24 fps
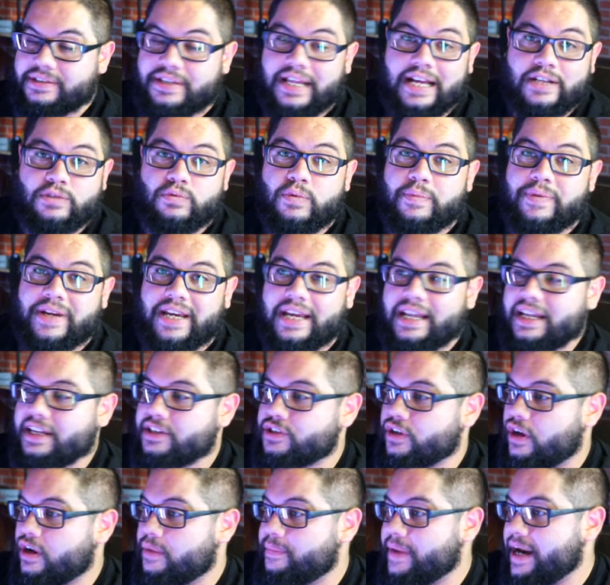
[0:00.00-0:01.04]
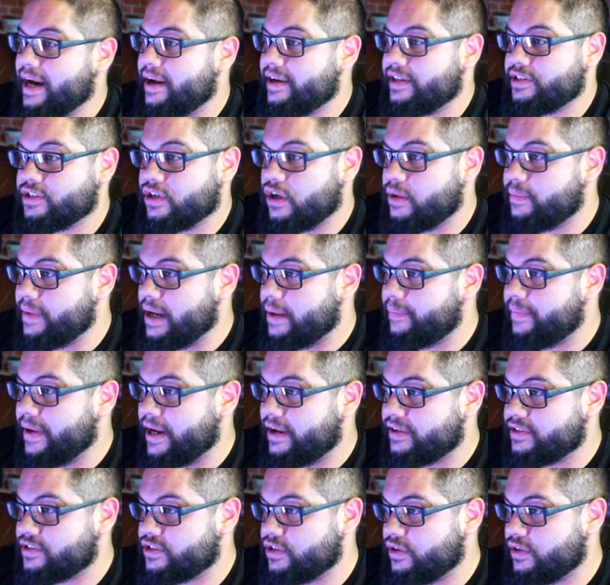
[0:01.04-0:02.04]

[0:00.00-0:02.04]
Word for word: That's what Bikini's all about. It's all about balance.